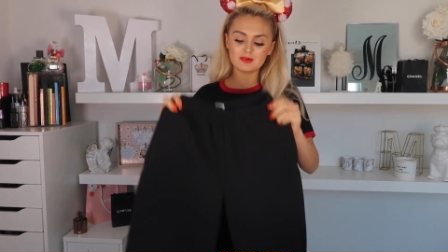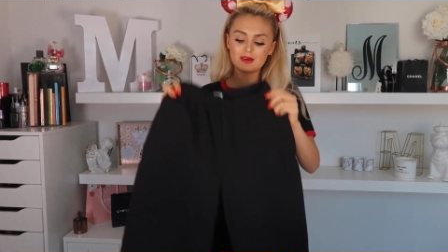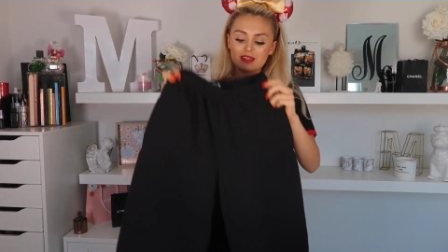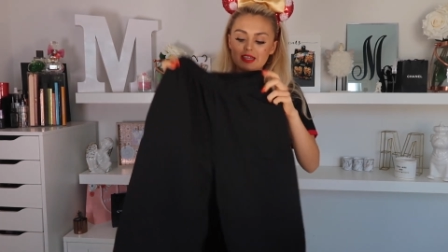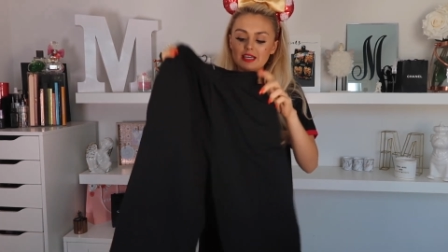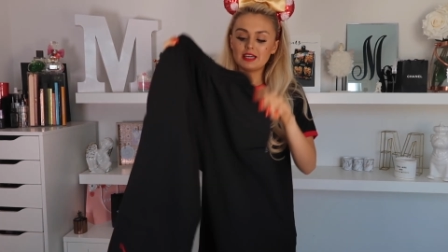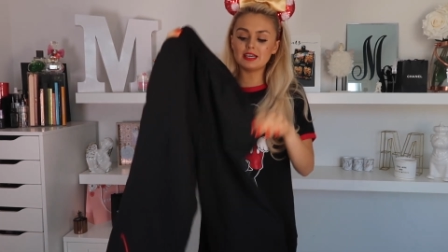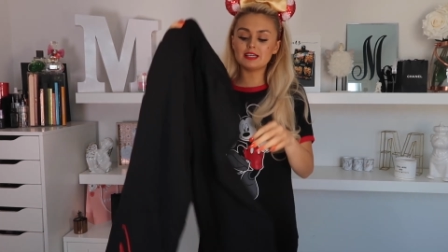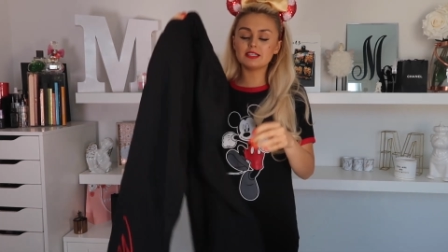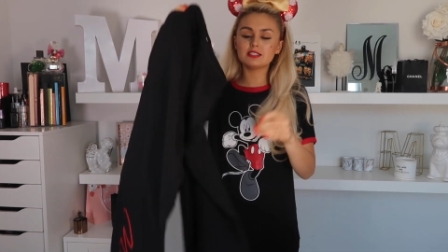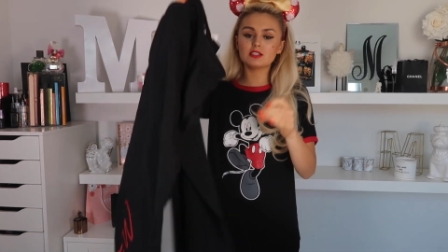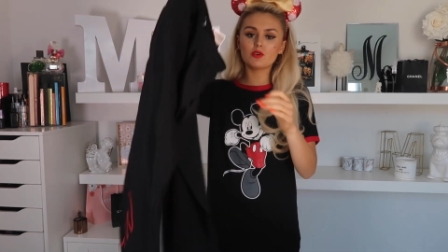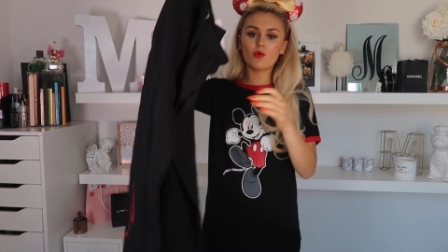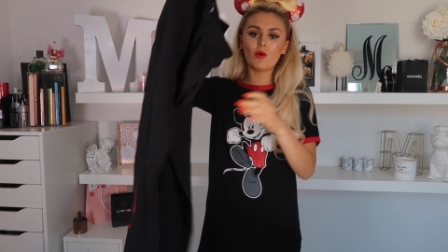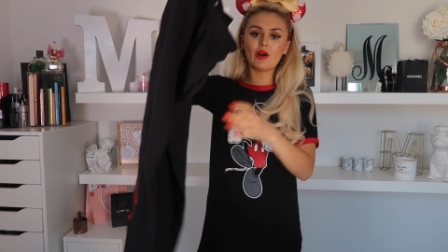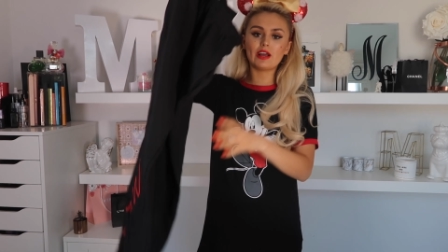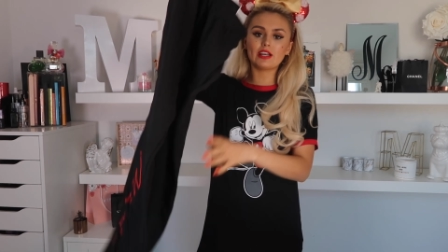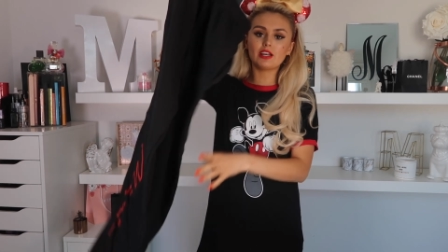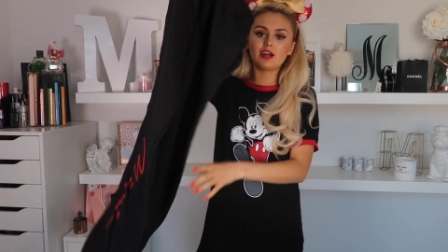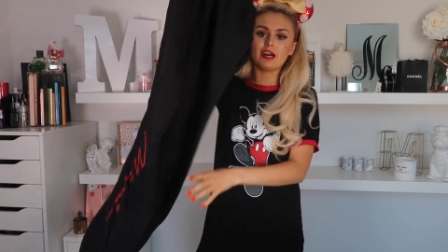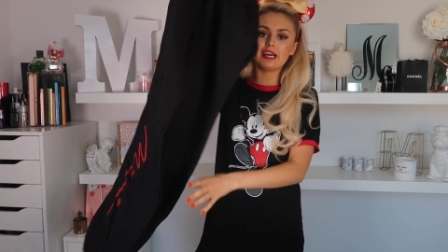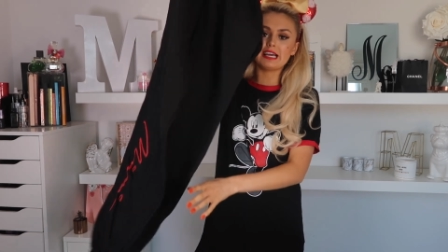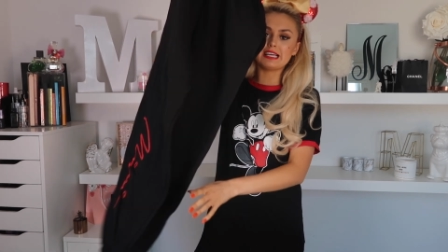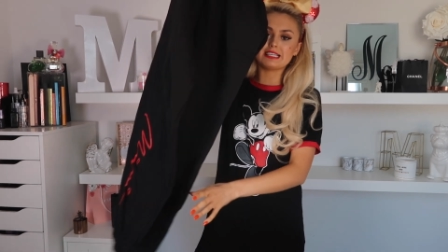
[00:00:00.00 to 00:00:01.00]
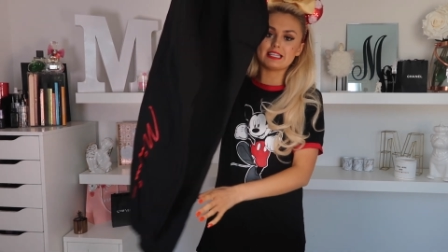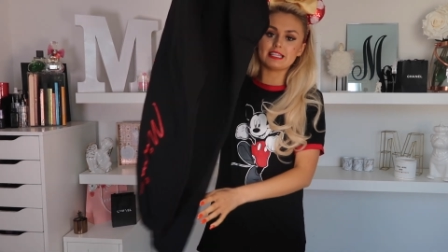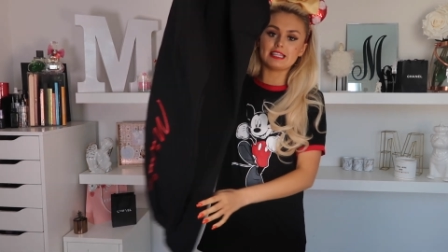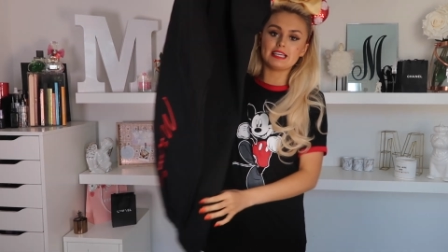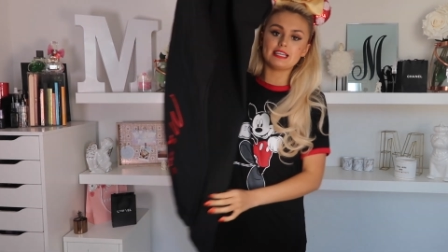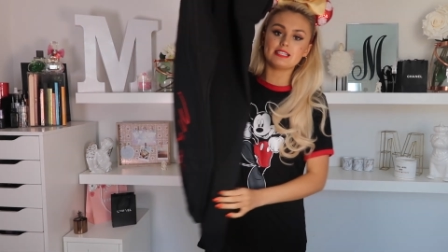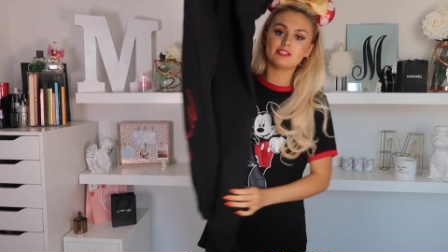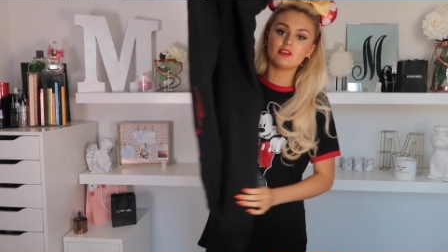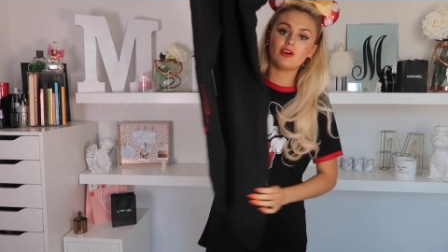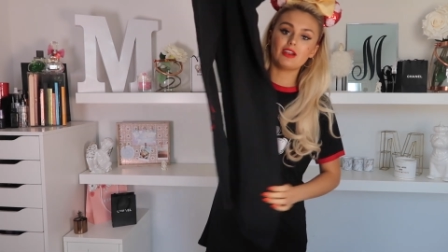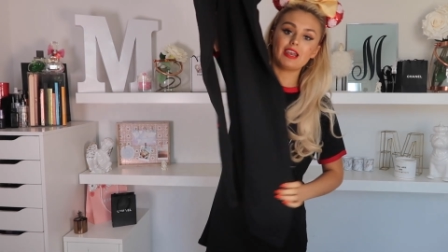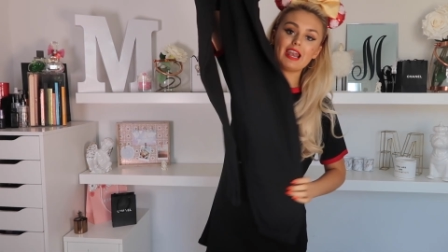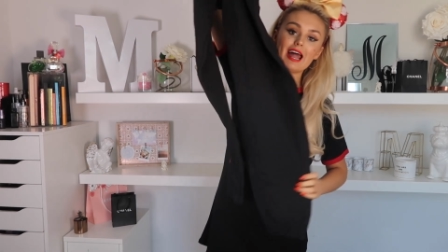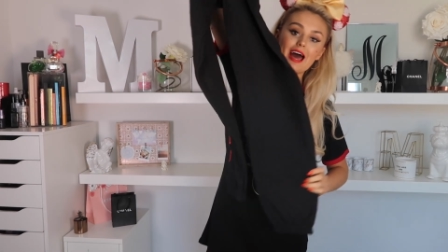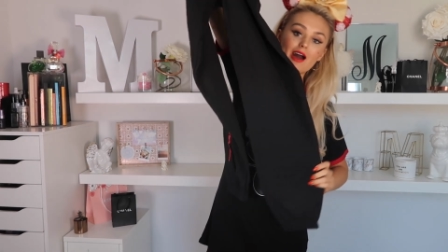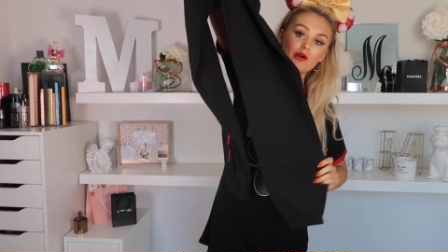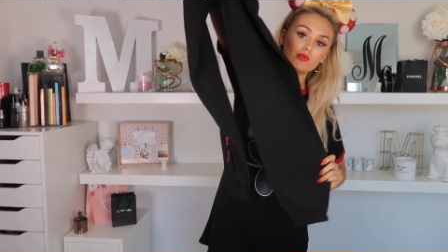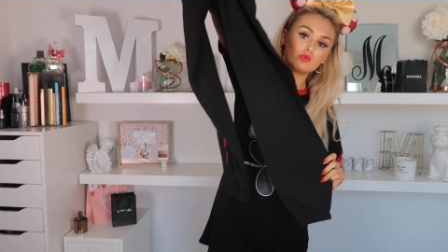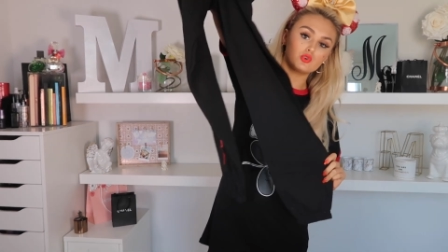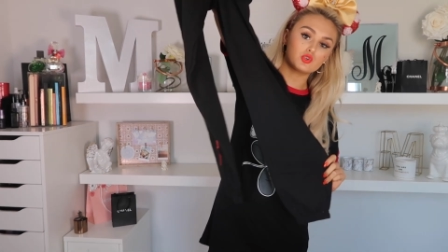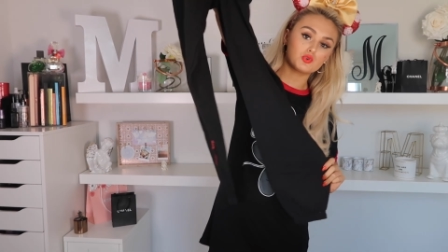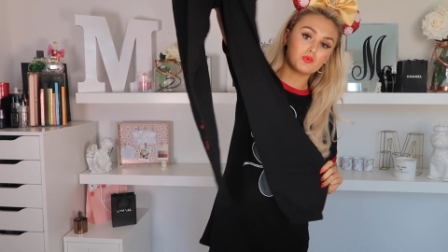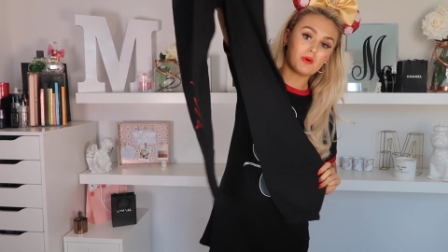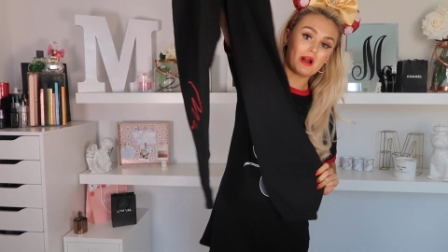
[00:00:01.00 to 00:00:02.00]
So I think it's quite nice that these are
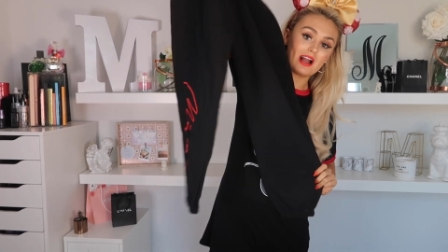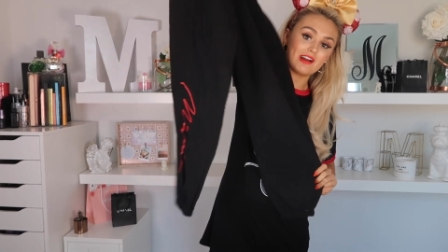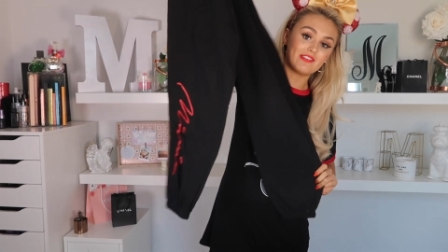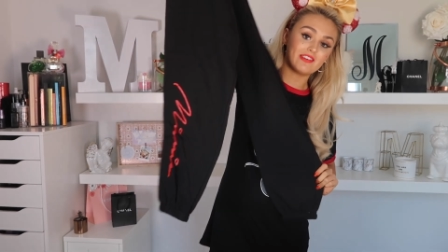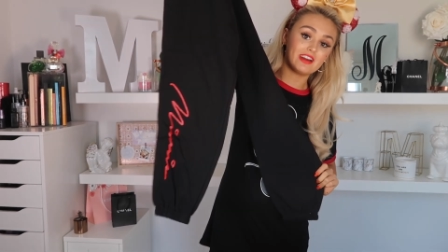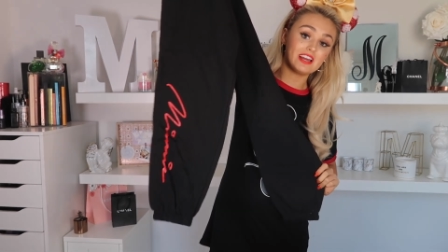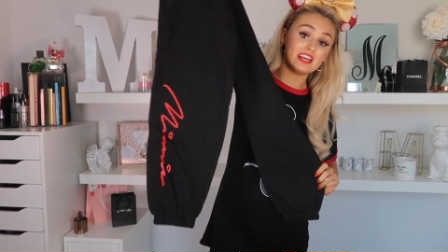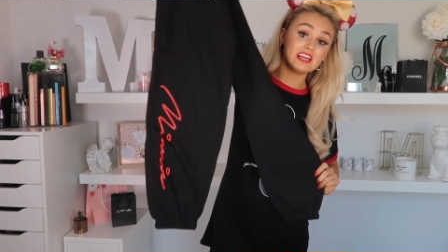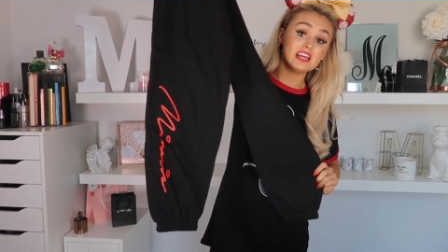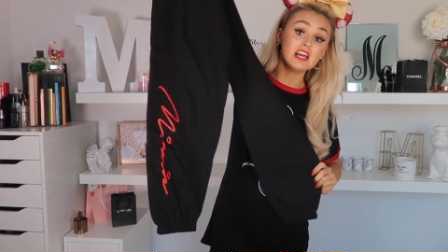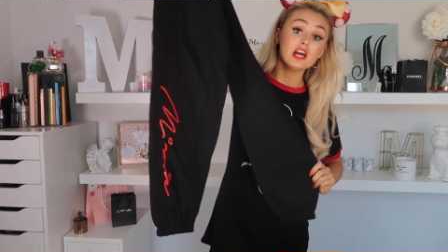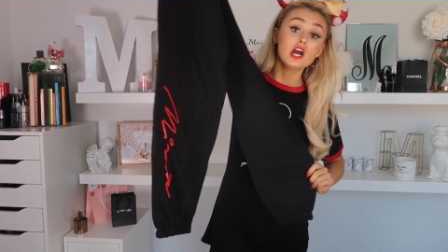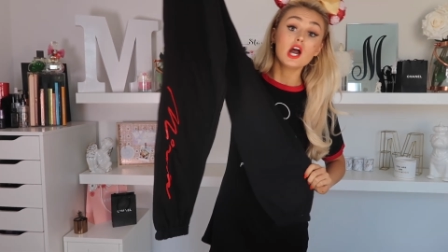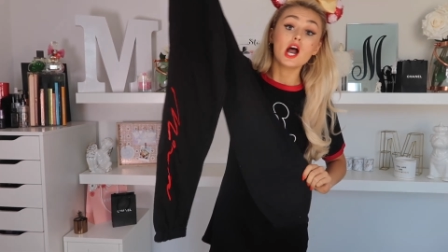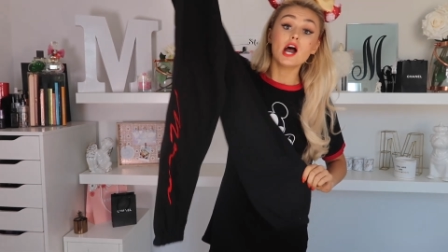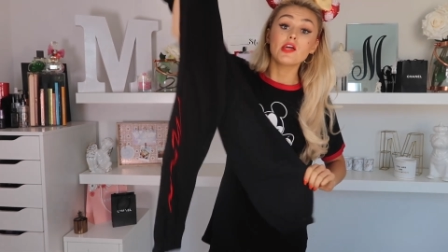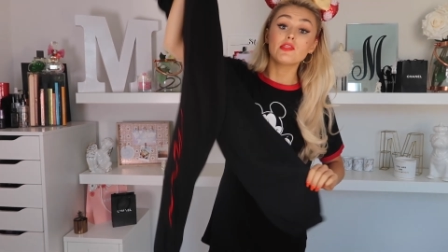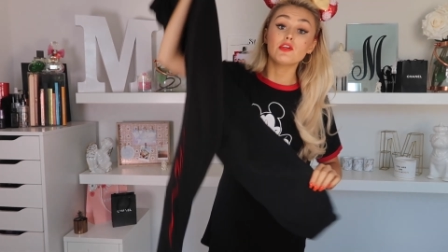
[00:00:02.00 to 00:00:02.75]
lounge weary